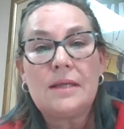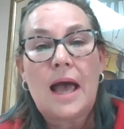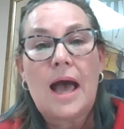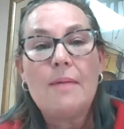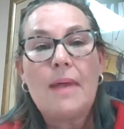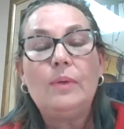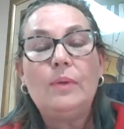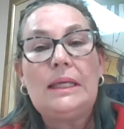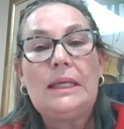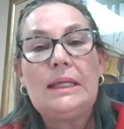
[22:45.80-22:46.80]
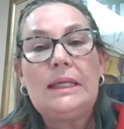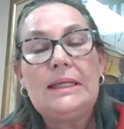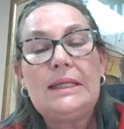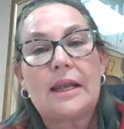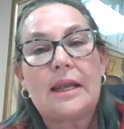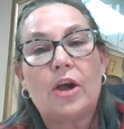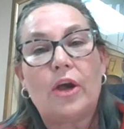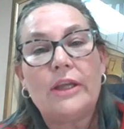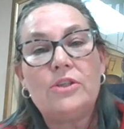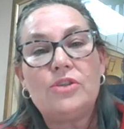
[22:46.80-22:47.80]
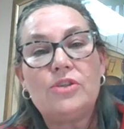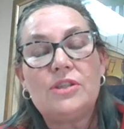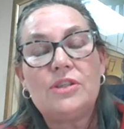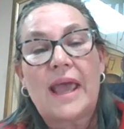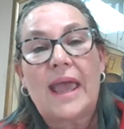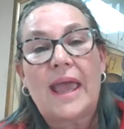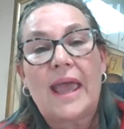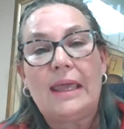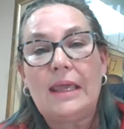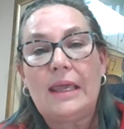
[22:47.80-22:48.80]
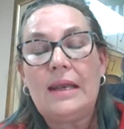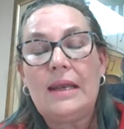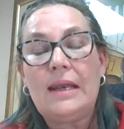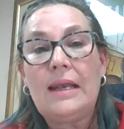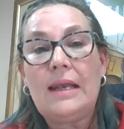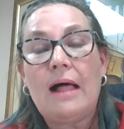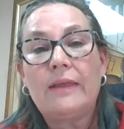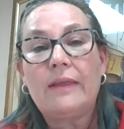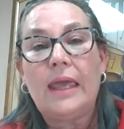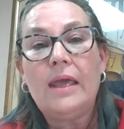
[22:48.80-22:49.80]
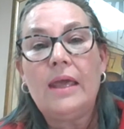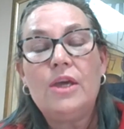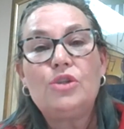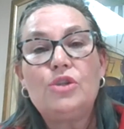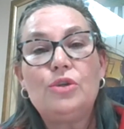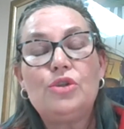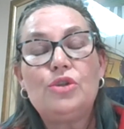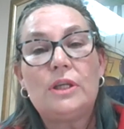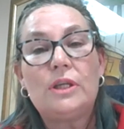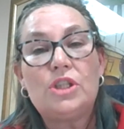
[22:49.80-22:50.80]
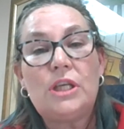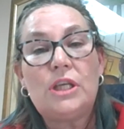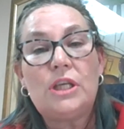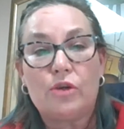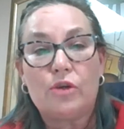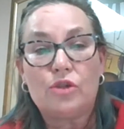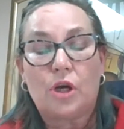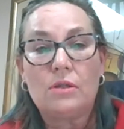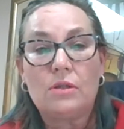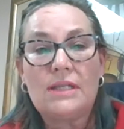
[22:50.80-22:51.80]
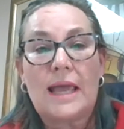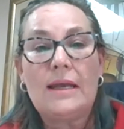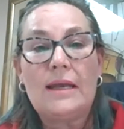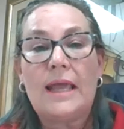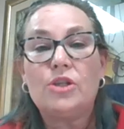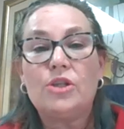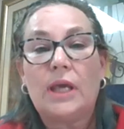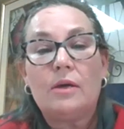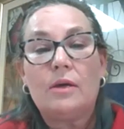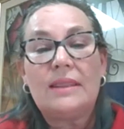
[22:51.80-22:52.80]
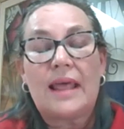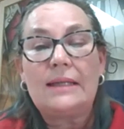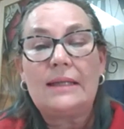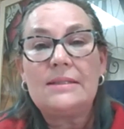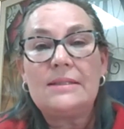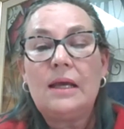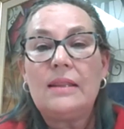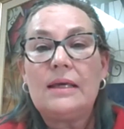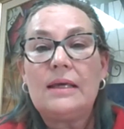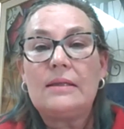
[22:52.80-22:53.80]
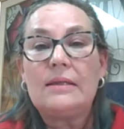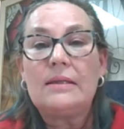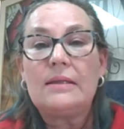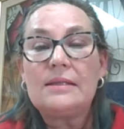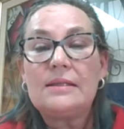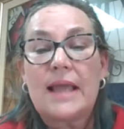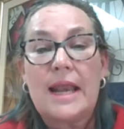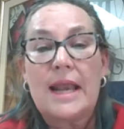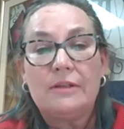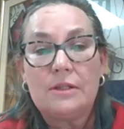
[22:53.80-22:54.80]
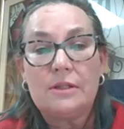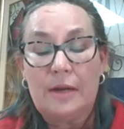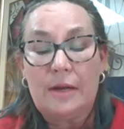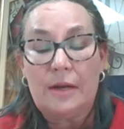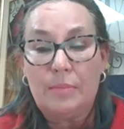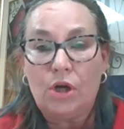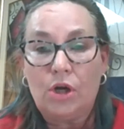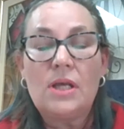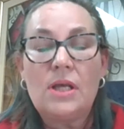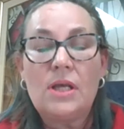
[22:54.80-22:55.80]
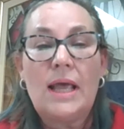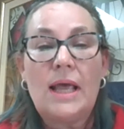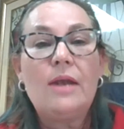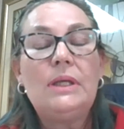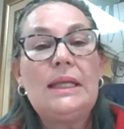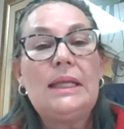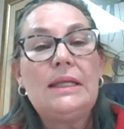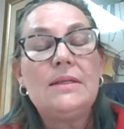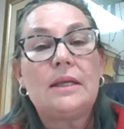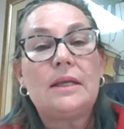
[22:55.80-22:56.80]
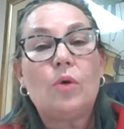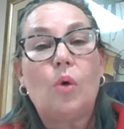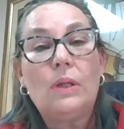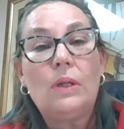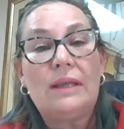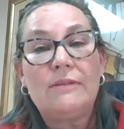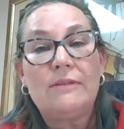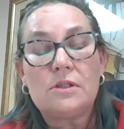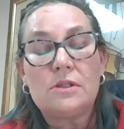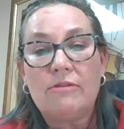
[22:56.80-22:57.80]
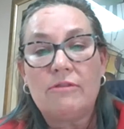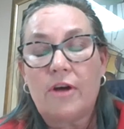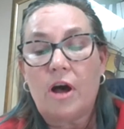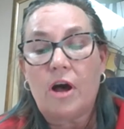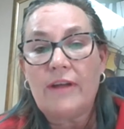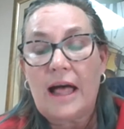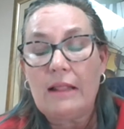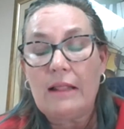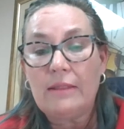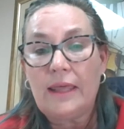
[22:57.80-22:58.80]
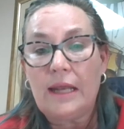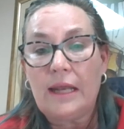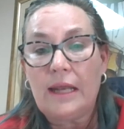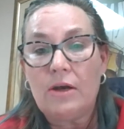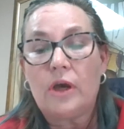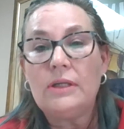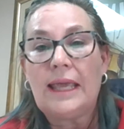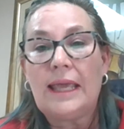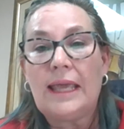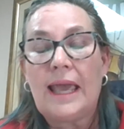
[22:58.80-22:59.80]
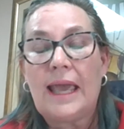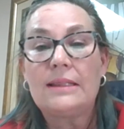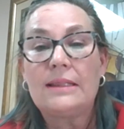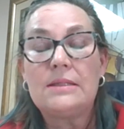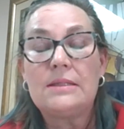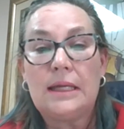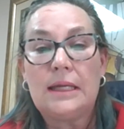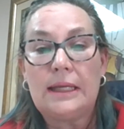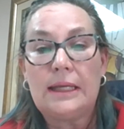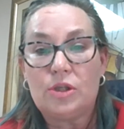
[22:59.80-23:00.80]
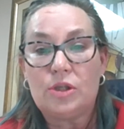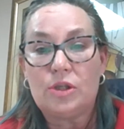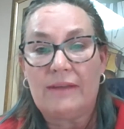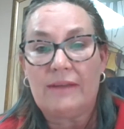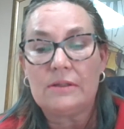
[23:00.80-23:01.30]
And we need leaders that are going to stay in healthcare to achieve those goals, and together with that, the sustainable development goals. And we need leaders at all levels of healthcare, not only at the senior leadership level.